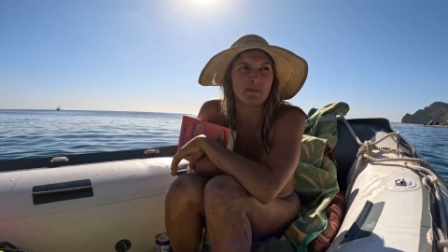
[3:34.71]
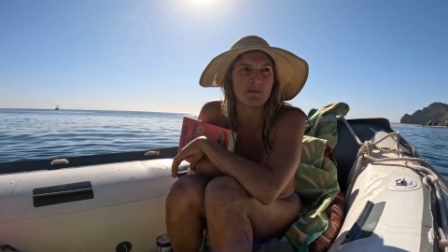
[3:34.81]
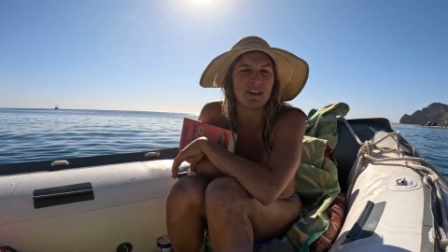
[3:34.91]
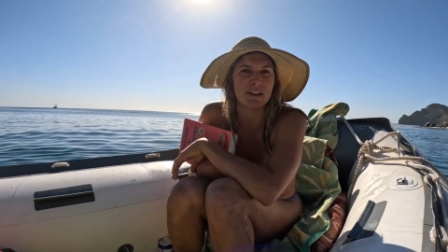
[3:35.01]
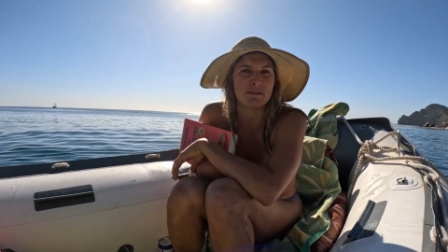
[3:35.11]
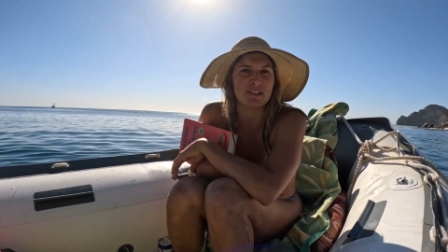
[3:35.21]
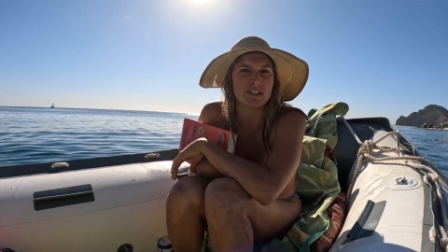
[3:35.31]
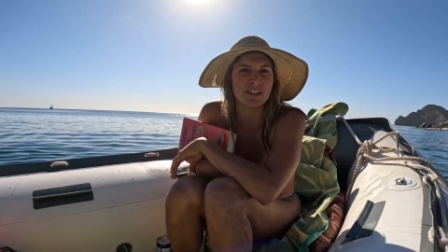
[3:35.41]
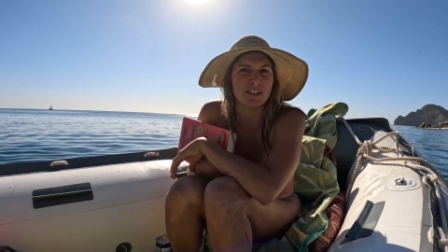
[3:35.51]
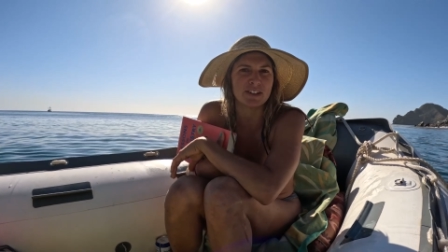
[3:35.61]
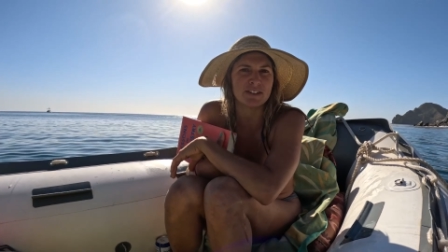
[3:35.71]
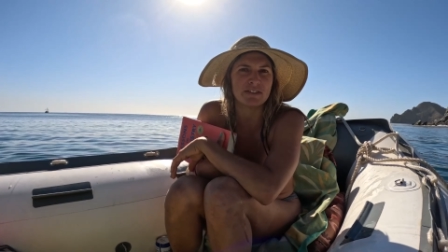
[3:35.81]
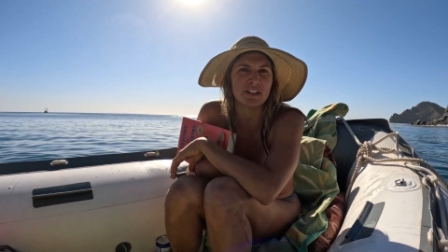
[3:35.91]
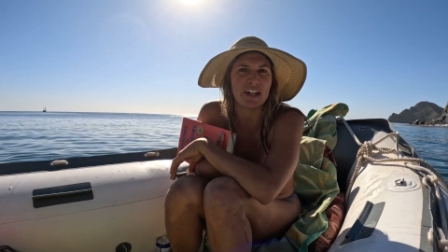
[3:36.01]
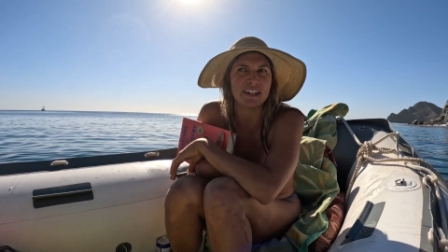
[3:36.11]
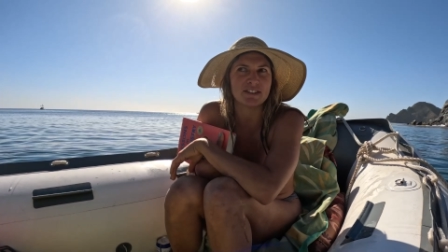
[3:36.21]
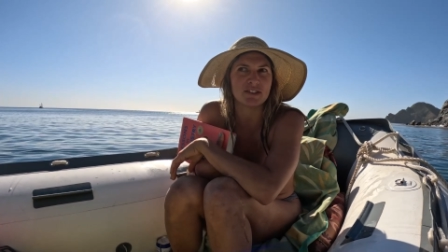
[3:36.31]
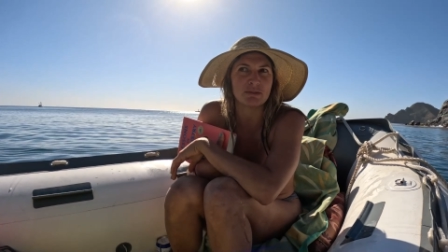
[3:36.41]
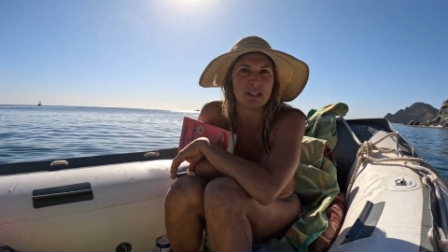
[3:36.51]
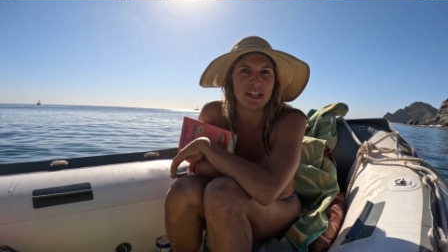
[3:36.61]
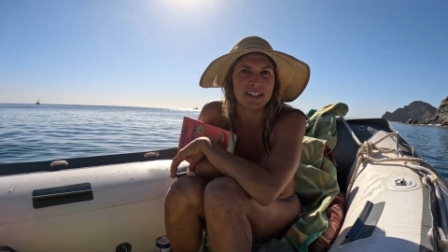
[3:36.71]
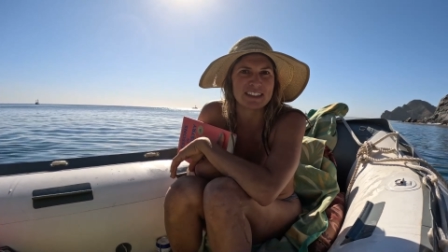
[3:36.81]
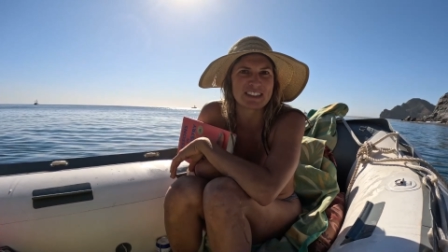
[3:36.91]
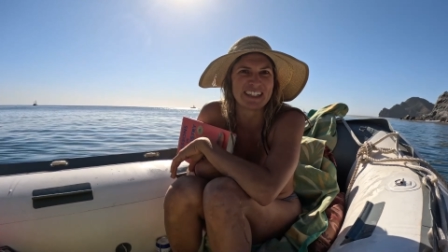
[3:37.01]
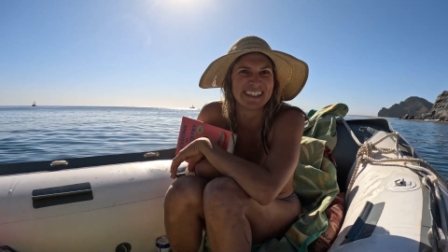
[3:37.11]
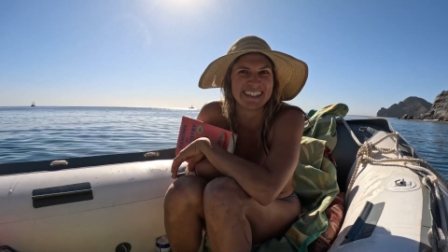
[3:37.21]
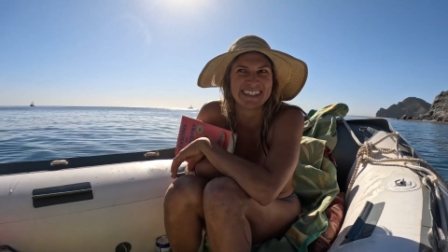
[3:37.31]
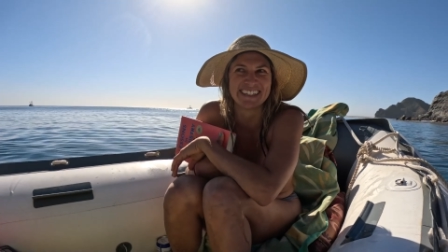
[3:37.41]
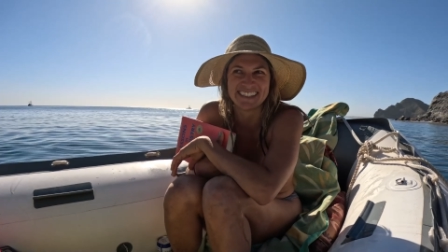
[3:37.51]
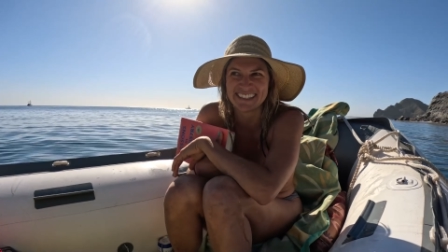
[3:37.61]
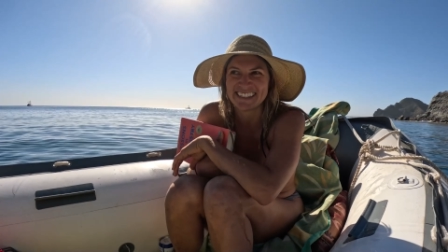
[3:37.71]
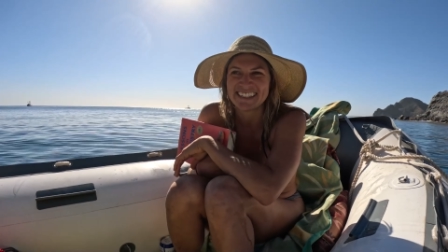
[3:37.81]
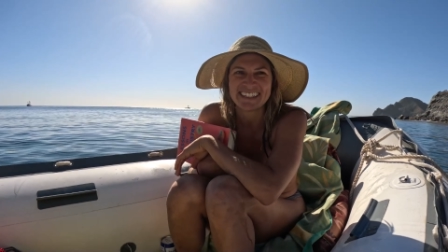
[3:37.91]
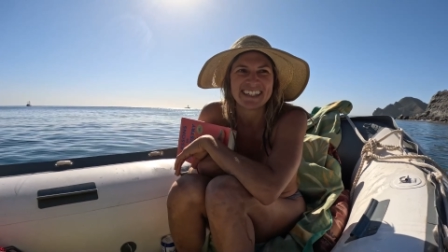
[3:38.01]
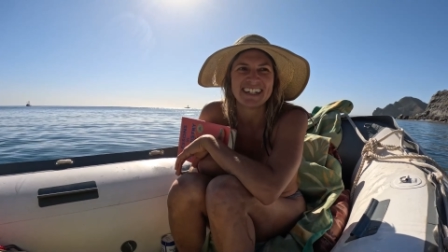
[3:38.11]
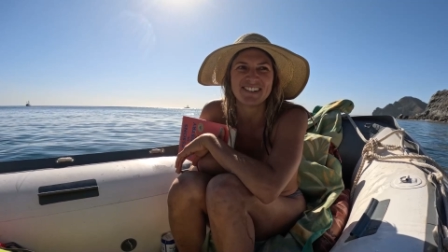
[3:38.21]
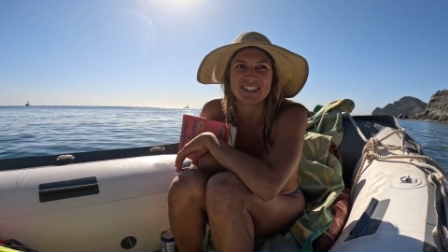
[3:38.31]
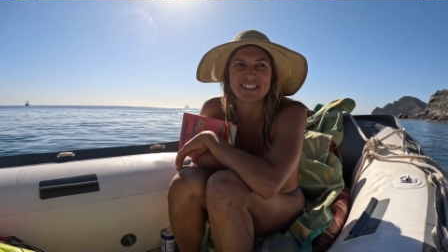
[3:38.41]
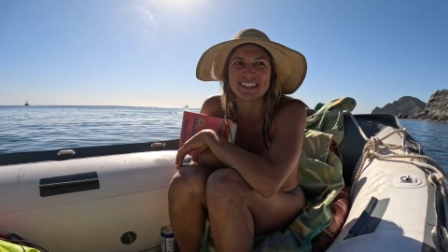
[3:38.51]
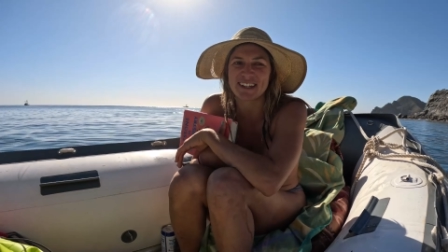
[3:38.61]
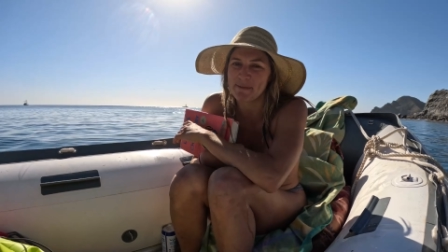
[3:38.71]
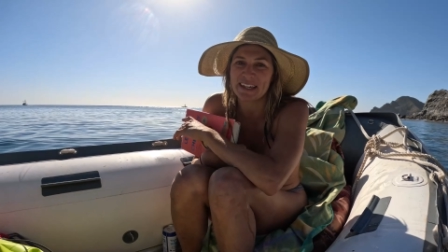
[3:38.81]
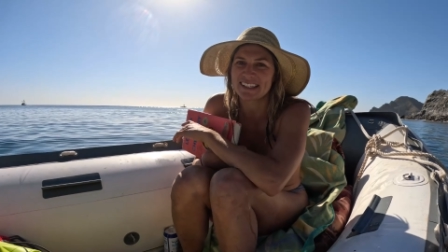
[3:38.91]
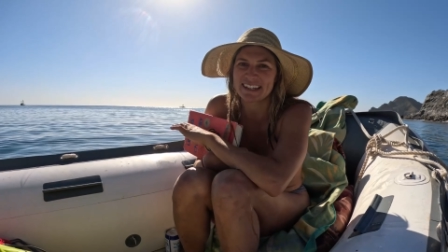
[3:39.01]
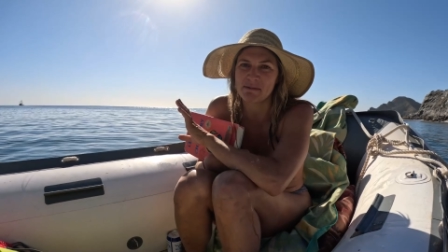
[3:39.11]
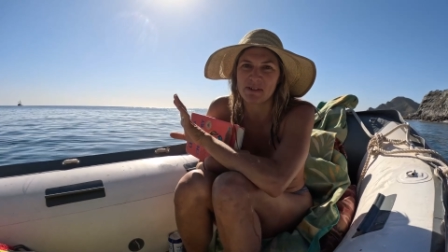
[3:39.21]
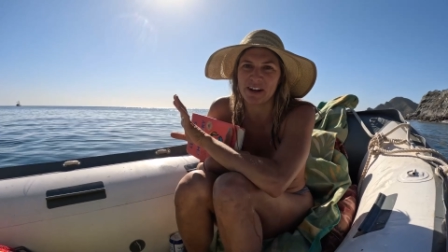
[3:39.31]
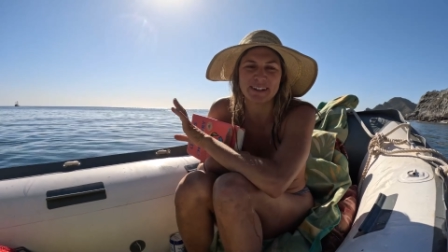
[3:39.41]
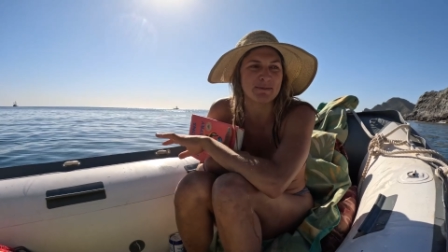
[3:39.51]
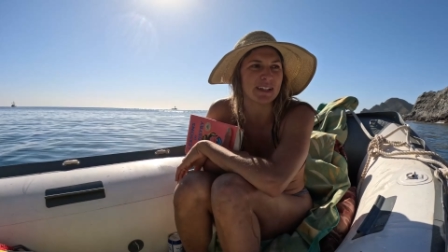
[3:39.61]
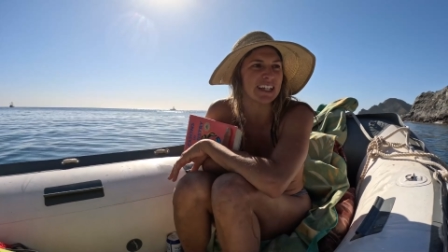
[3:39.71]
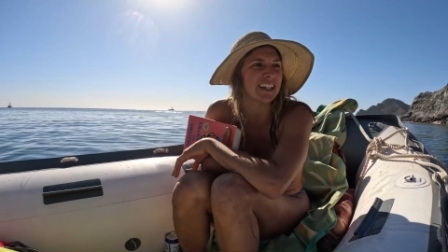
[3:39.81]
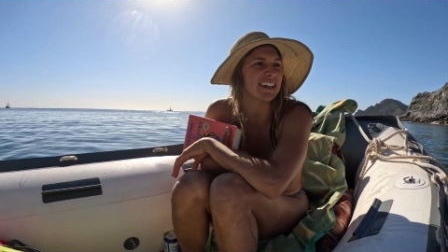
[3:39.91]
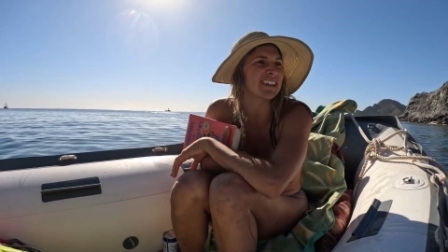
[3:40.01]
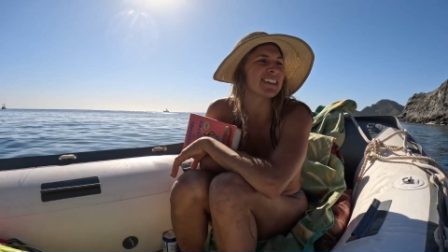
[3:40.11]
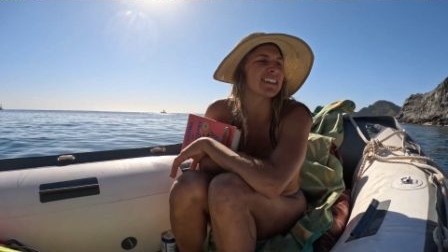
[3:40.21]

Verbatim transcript: We've had it for dinner the last 3 nights, which is amazing. I'm not complaining.